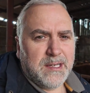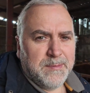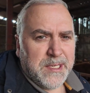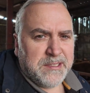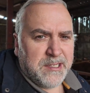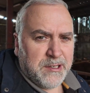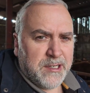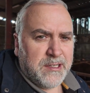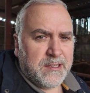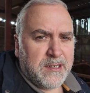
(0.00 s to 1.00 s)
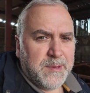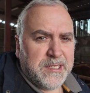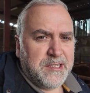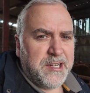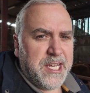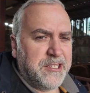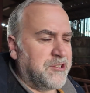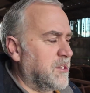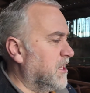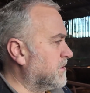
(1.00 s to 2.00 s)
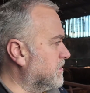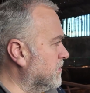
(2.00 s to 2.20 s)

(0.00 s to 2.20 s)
that miss their age slots.